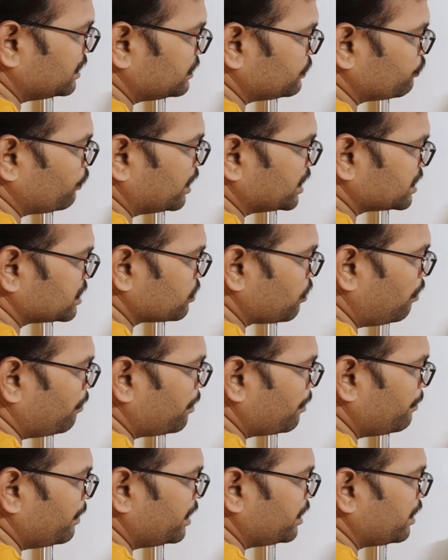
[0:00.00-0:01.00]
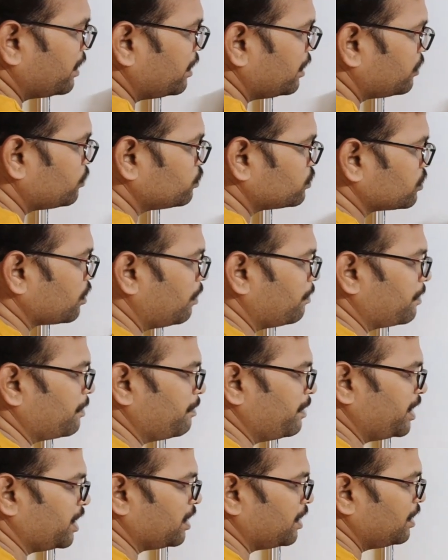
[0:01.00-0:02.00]
this 1's complement and a 2's
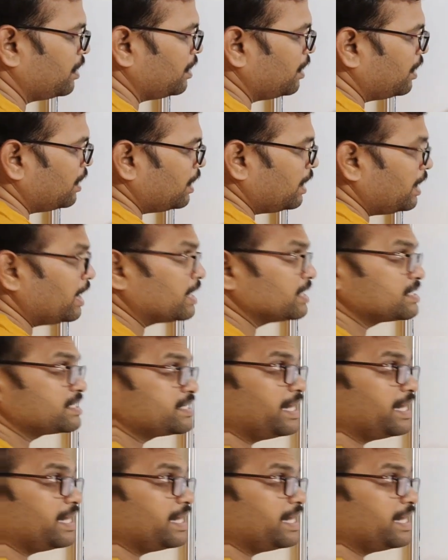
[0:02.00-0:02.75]
complement. Let us